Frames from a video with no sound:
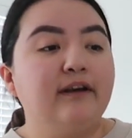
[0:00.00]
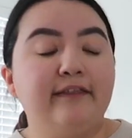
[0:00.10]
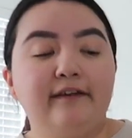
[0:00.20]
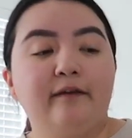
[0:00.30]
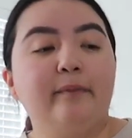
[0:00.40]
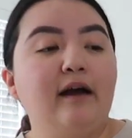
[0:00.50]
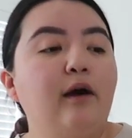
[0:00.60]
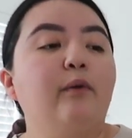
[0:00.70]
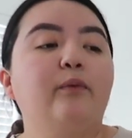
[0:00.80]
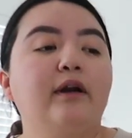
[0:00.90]
want to think
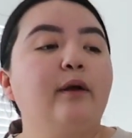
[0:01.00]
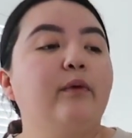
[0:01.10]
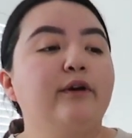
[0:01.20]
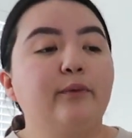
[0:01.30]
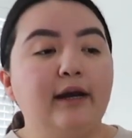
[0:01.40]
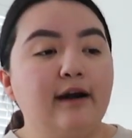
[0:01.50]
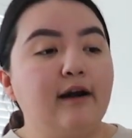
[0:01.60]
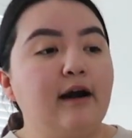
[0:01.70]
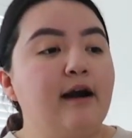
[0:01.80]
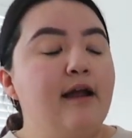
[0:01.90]
about what I want to
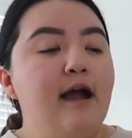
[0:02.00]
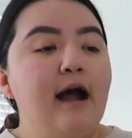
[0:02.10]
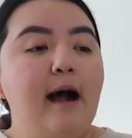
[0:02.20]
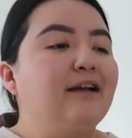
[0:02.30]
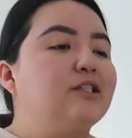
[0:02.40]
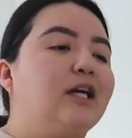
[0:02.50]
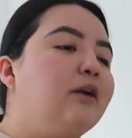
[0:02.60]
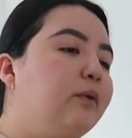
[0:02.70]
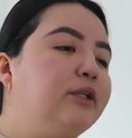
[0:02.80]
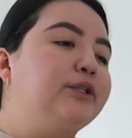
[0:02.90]
wear, but I also
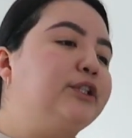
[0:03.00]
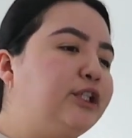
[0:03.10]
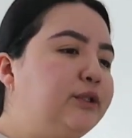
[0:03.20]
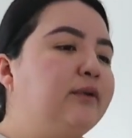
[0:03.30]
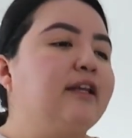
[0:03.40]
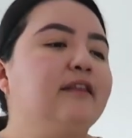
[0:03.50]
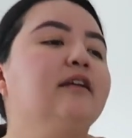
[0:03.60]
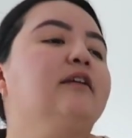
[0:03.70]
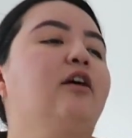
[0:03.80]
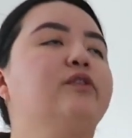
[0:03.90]
kind of want to look cute. I
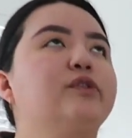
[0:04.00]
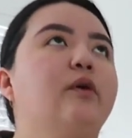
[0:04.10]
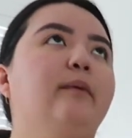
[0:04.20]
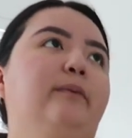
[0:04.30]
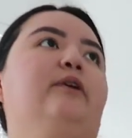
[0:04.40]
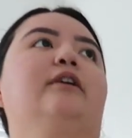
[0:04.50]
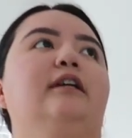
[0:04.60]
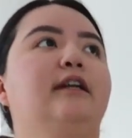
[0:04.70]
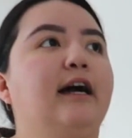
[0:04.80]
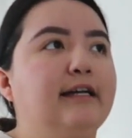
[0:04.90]
think also on my
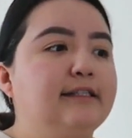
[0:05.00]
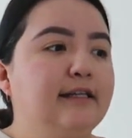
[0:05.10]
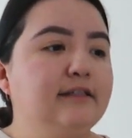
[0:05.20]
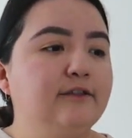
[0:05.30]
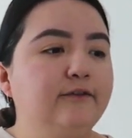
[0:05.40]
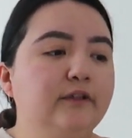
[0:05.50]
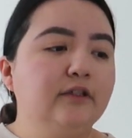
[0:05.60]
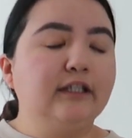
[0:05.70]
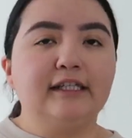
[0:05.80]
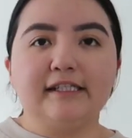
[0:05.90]
period, I tend to
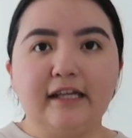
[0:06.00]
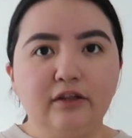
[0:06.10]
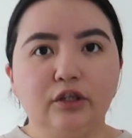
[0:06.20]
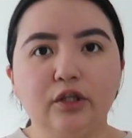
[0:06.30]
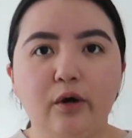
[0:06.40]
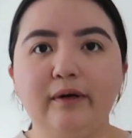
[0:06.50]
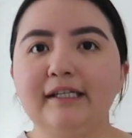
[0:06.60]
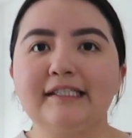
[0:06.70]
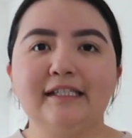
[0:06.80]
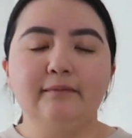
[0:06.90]
feel, like I said, the
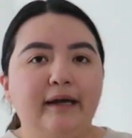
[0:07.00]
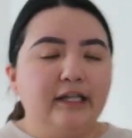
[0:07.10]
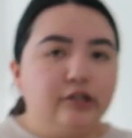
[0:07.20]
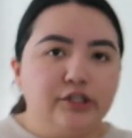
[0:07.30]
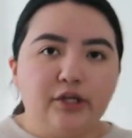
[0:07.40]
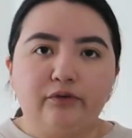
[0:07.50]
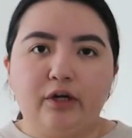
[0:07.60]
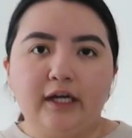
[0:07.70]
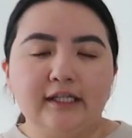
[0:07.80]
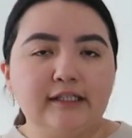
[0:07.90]
lowest, and my inner self
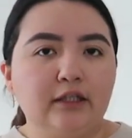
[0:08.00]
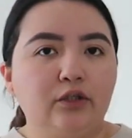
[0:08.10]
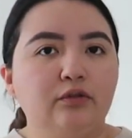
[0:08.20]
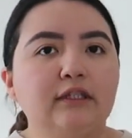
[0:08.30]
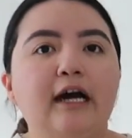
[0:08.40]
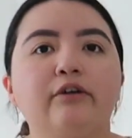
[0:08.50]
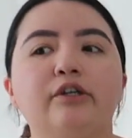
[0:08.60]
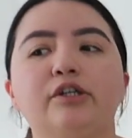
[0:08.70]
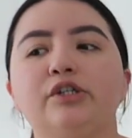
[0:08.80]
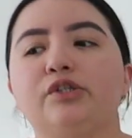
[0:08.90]
critic is a little
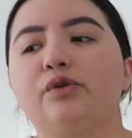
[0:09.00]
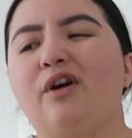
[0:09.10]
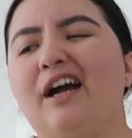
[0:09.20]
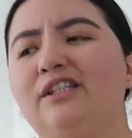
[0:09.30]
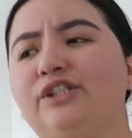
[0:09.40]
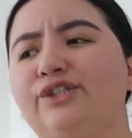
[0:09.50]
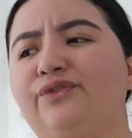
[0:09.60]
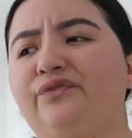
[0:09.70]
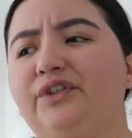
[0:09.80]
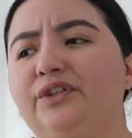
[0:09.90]
louder, so I
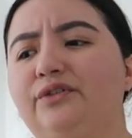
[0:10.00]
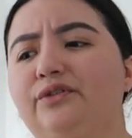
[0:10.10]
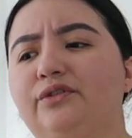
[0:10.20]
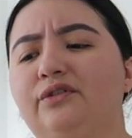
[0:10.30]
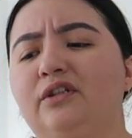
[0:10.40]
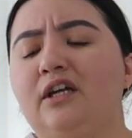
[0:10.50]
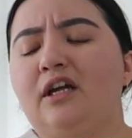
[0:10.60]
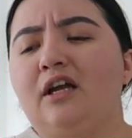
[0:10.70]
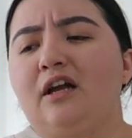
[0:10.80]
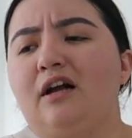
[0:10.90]
just feel
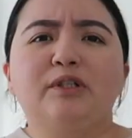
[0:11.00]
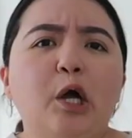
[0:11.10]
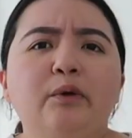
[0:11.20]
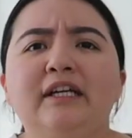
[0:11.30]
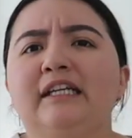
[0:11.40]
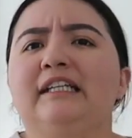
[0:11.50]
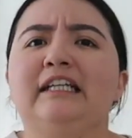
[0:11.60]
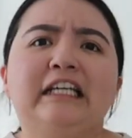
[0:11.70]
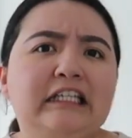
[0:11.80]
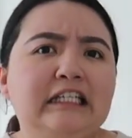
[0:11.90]
bloated and
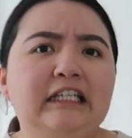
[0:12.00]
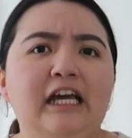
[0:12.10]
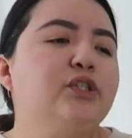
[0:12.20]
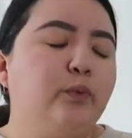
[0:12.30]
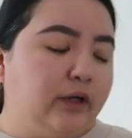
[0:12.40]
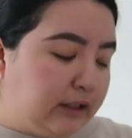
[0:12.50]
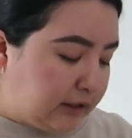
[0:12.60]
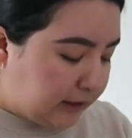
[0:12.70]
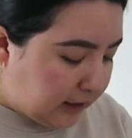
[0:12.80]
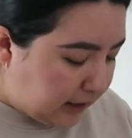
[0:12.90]
icky. Just wearing
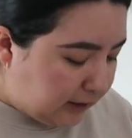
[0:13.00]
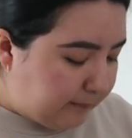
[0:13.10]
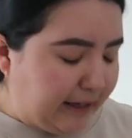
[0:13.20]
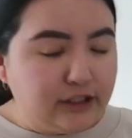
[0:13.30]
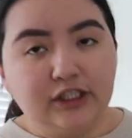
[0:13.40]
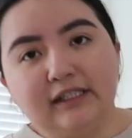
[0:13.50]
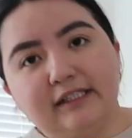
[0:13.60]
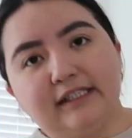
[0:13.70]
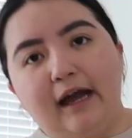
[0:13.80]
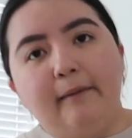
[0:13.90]
like a matching
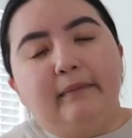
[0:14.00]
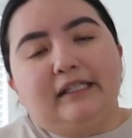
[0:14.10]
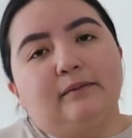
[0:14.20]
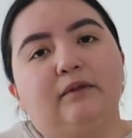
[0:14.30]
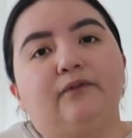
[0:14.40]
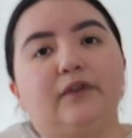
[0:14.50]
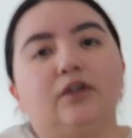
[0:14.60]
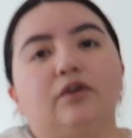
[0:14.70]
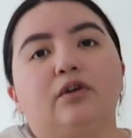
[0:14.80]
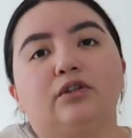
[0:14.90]
set makes me
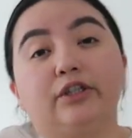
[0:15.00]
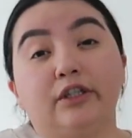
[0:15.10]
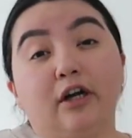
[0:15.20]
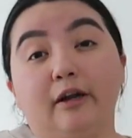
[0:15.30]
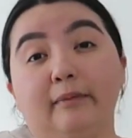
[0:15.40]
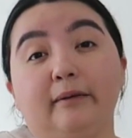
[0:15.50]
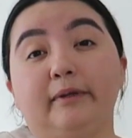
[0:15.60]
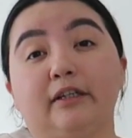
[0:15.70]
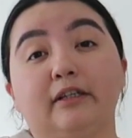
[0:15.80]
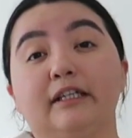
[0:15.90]
feel good on my
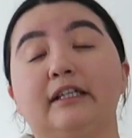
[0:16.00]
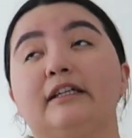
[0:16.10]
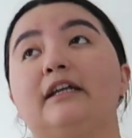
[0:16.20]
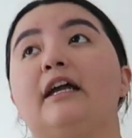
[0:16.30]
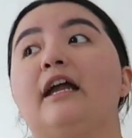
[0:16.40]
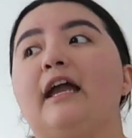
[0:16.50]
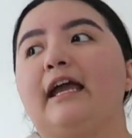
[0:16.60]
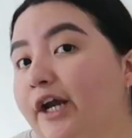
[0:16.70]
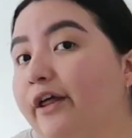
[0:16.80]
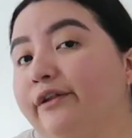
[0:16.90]
period.
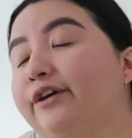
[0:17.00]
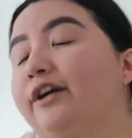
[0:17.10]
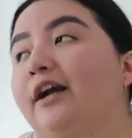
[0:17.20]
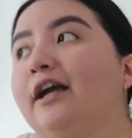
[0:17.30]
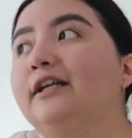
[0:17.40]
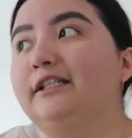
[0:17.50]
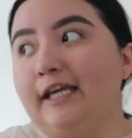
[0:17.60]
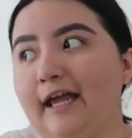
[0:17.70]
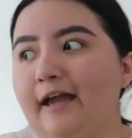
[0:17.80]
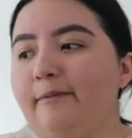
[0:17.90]
Another
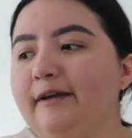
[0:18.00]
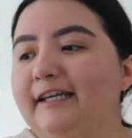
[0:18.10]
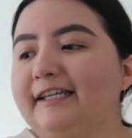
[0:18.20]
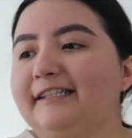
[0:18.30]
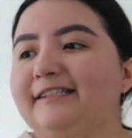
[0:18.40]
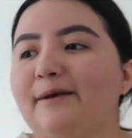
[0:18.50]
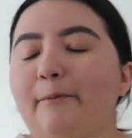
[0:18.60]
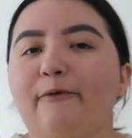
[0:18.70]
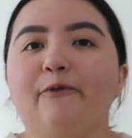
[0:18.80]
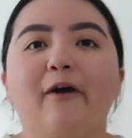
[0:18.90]
tip is
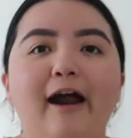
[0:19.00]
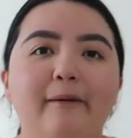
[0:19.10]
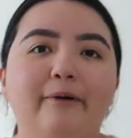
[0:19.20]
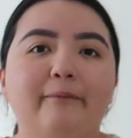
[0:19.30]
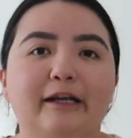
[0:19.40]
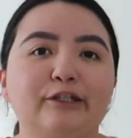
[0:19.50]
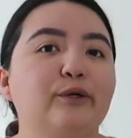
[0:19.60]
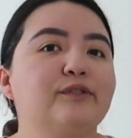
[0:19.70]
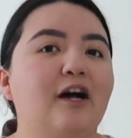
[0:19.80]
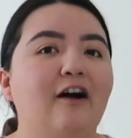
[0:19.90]
before I put my
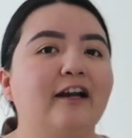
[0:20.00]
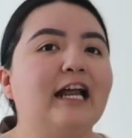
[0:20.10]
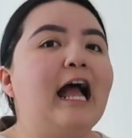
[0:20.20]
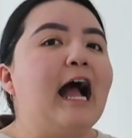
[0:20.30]
clothes on,